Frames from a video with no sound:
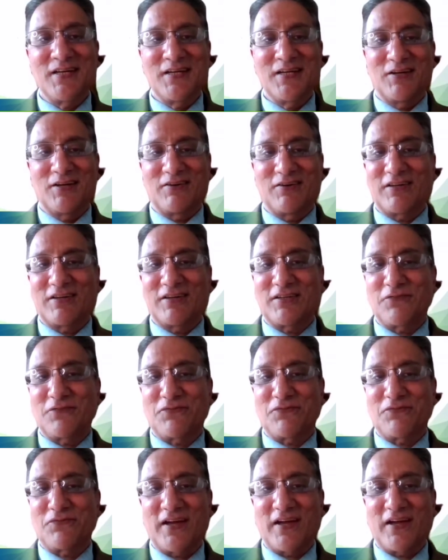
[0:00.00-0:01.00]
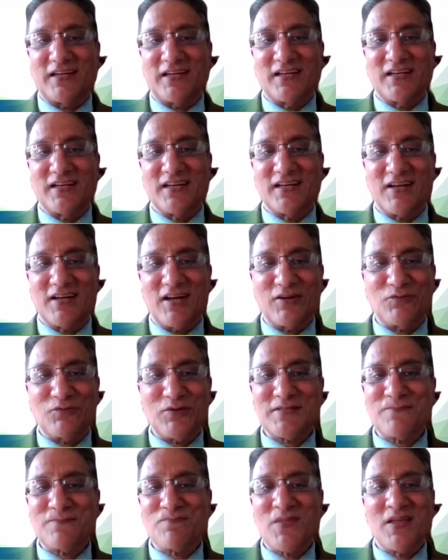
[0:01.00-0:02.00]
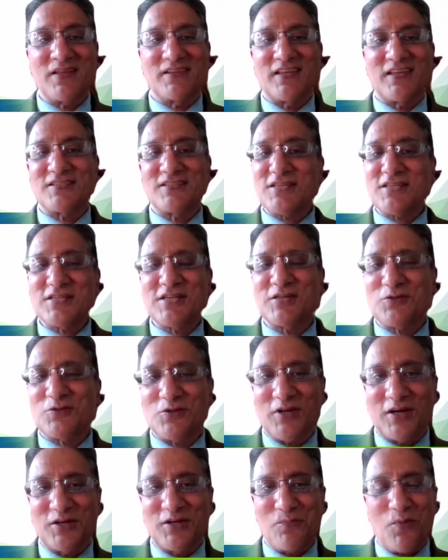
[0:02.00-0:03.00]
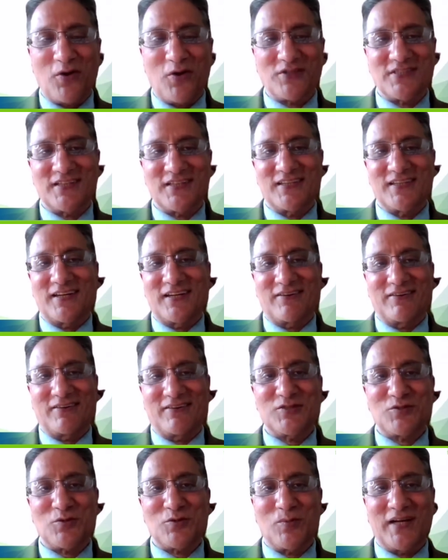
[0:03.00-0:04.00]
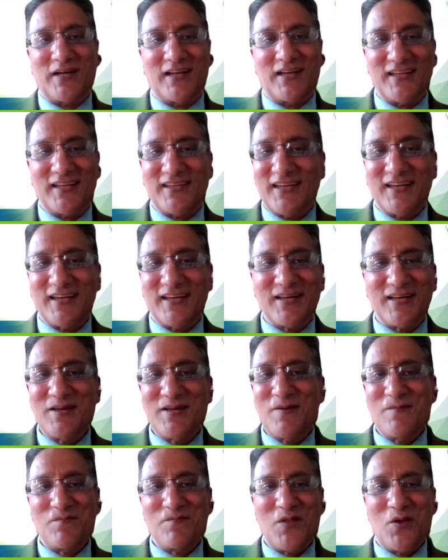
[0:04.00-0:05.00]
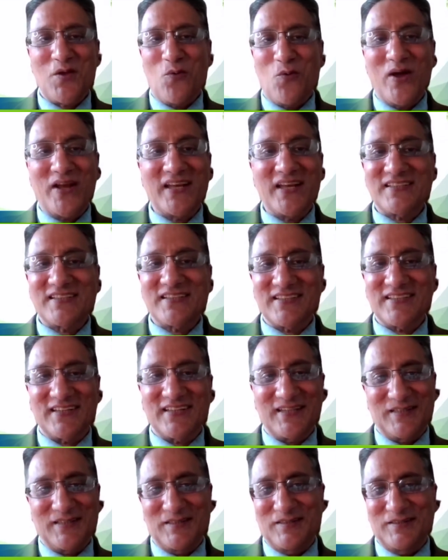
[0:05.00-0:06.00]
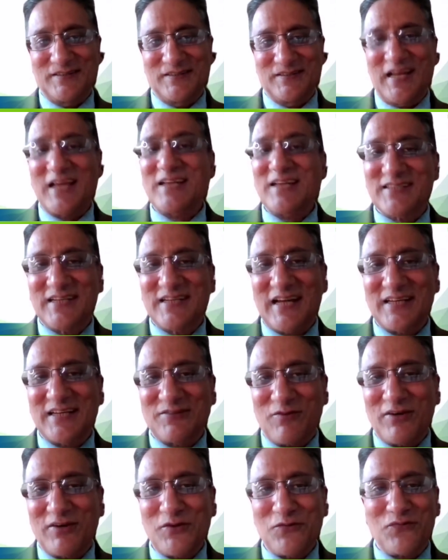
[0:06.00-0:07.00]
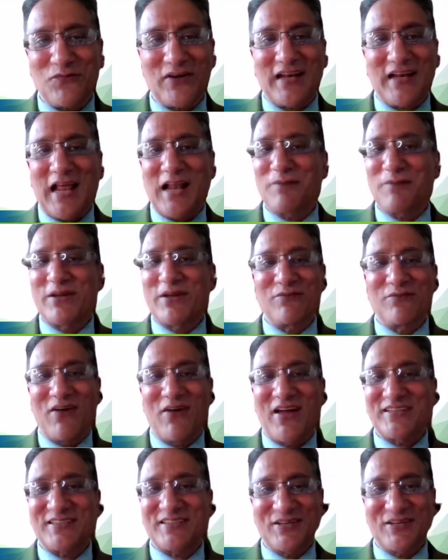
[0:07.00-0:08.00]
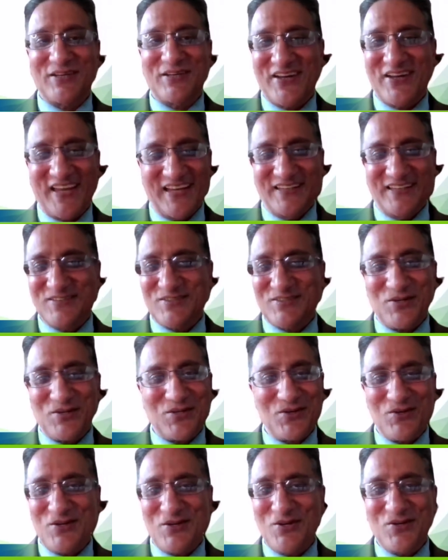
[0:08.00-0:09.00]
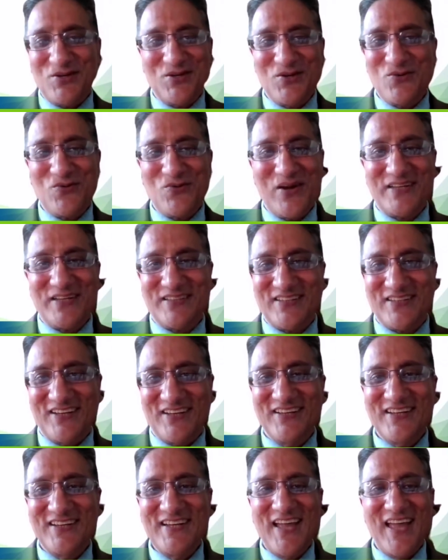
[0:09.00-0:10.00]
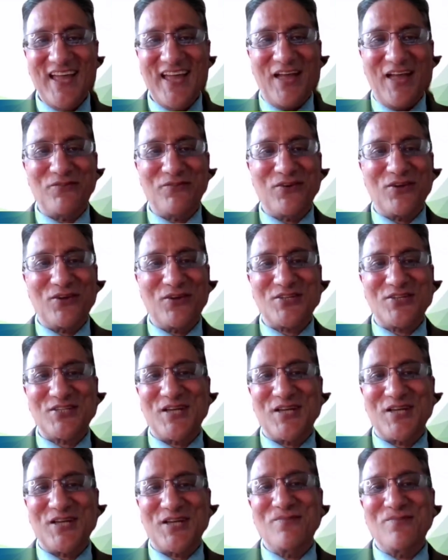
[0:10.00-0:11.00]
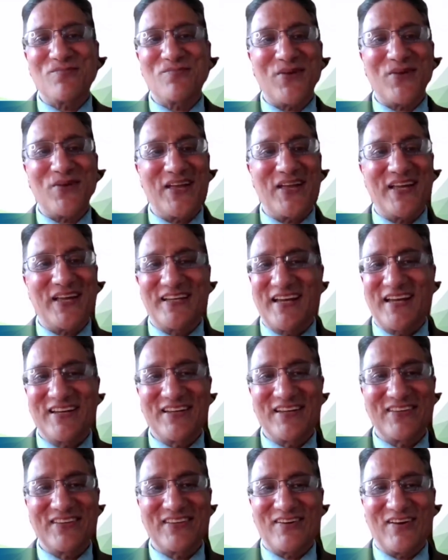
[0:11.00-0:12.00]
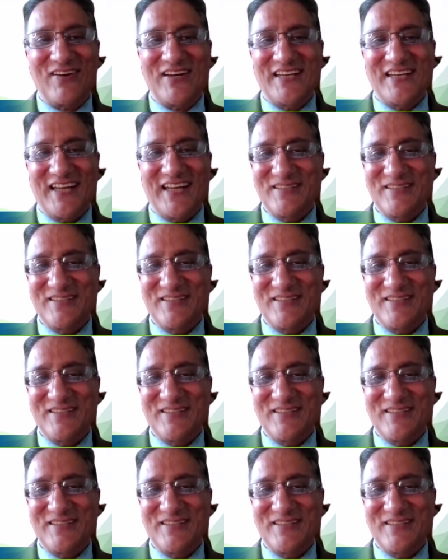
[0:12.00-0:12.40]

ratifying countries. They just need to now deposit their instrument. And I think when it does get ratified, I'll be inviting you again. So you wait here, have your champagne, anything ready, and we